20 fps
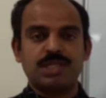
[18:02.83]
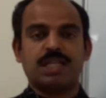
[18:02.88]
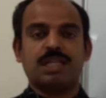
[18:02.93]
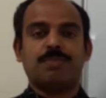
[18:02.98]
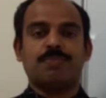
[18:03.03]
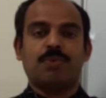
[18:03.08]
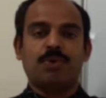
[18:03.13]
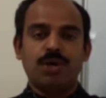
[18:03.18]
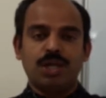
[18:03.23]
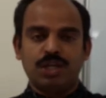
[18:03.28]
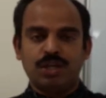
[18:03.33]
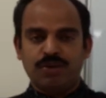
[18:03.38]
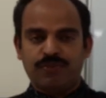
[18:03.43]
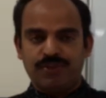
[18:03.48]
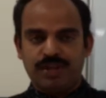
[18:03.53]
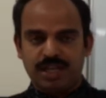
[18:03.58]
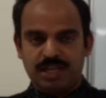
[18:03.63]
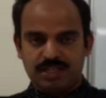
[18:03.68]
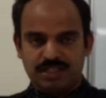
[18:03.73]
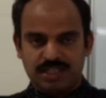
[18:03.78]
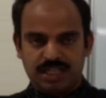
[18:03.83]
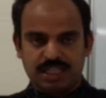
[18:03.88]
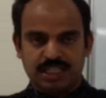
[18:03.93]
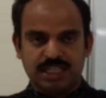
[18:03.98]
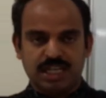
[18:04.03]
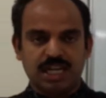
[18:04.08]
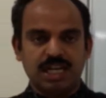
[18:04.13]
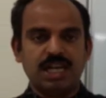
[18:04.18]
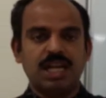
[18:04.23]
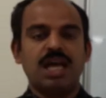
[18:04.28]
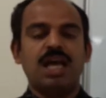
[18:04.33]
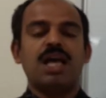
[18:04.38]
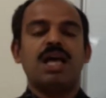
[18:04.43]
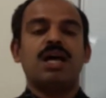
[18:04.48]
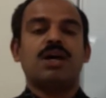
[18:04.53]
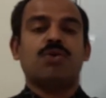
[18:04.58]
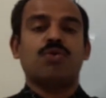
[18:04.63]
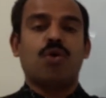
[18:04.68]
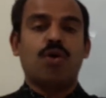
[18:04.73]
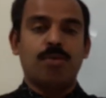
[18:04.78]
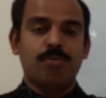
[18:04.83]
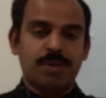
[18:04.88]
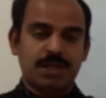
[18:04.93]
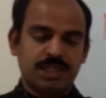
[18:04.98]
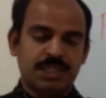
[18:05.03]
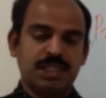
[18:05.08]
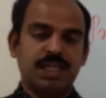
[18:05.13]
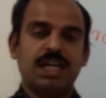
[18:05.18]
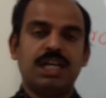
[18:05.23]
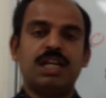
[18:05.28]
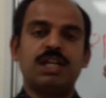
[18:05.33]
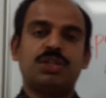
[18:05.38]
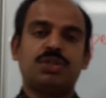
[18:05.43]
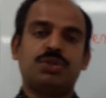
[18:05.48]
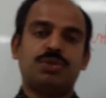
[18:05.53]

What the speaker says: at the point of intersection, compass needle